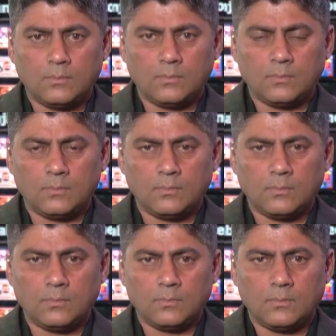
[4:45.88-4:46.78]

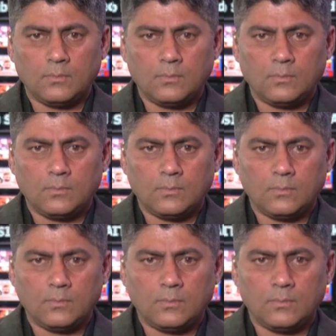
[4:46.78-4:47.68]

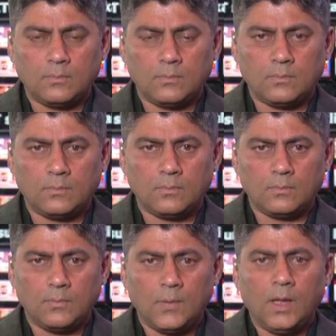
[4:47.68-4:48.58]

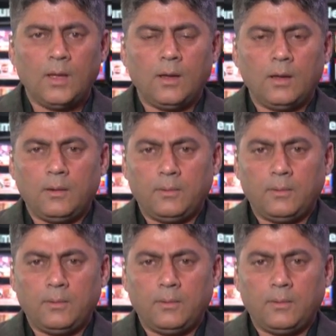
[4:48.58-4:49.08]
(silent)